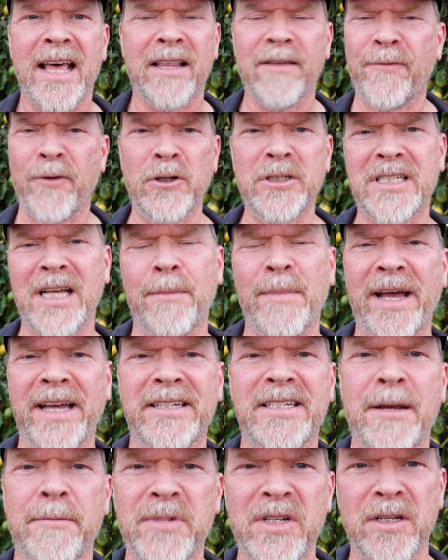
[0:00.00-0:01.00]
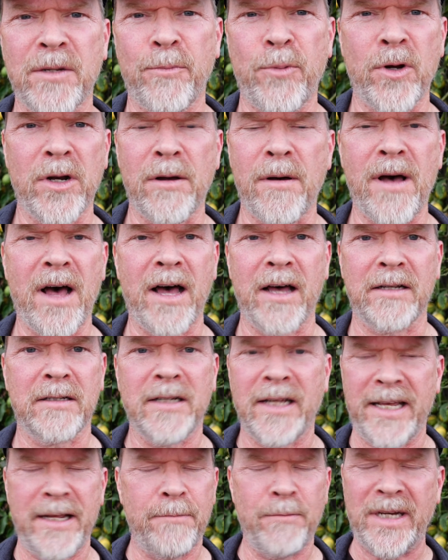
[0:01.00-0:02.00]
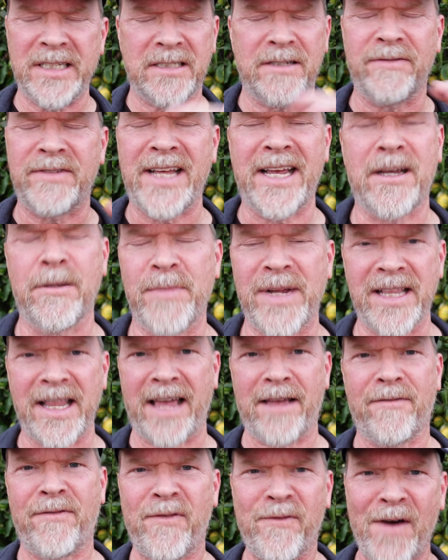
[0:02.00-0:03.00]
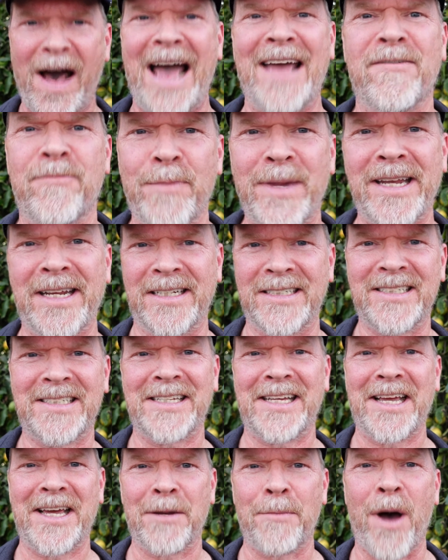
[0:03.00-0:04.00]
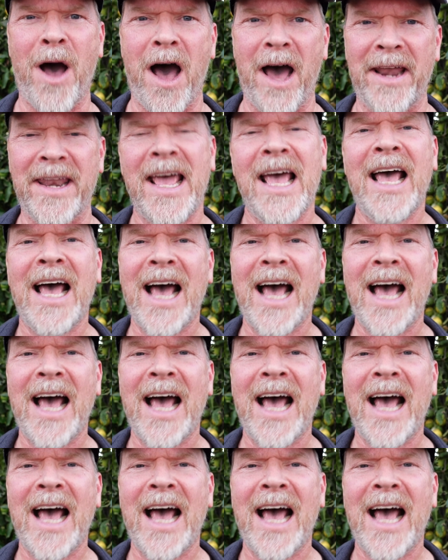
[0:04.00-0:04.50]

The first time I attempted to put them on, it must have taken me like 5 minutes to get them on.